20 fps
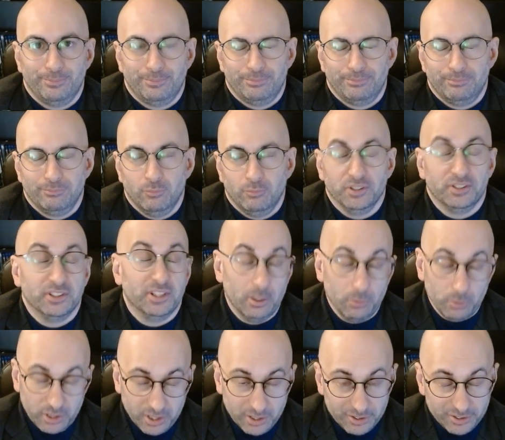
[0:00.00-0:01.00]
what they
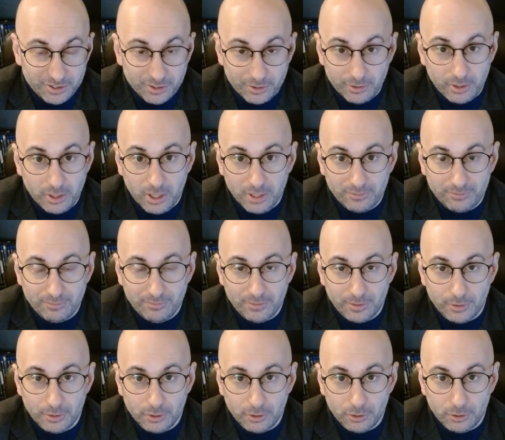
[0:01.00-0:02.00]
would consider not
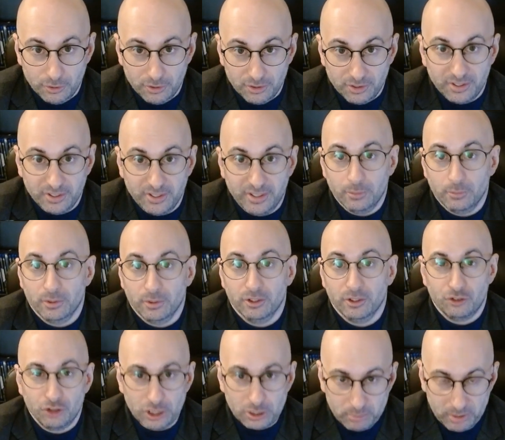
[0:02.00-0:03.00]
very good. They were a
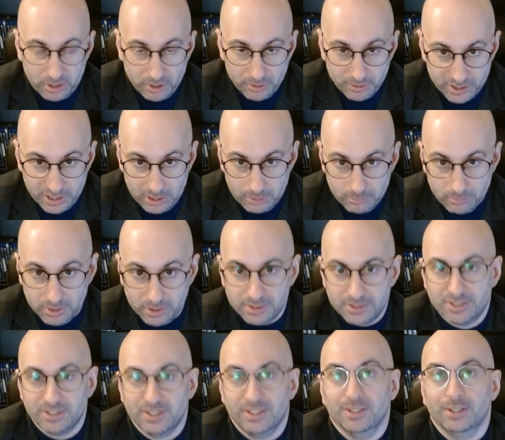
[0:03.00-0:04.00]
cheap
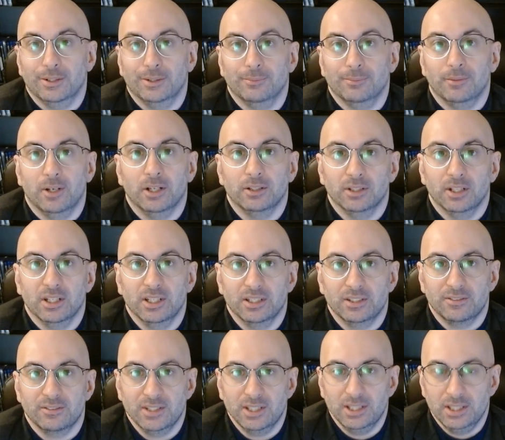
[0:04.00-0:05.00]
entertainment,
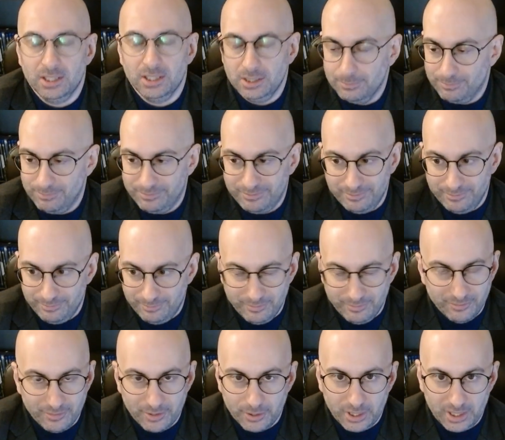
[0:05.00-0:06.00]
unlike the
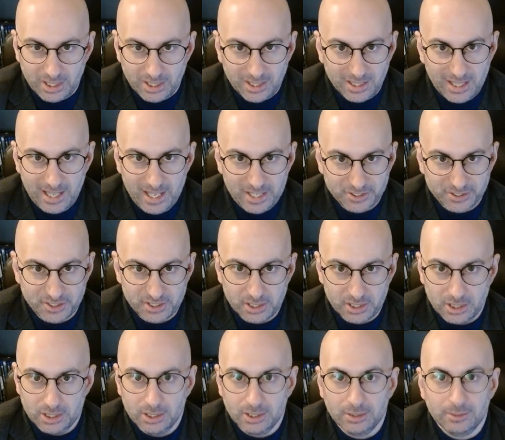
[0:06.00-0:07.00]
very
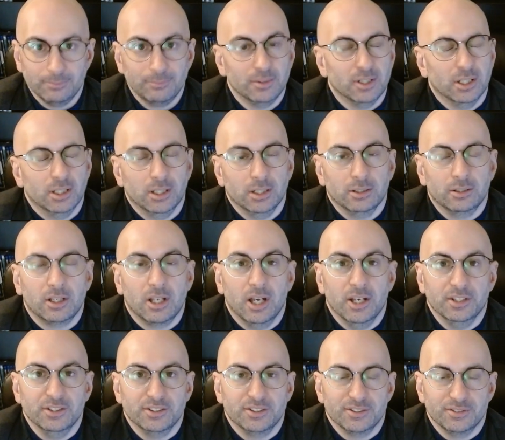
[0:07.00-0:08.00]
classy
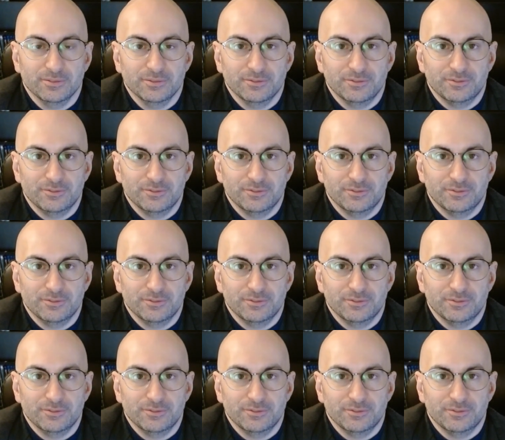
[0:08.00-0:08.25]
kinds of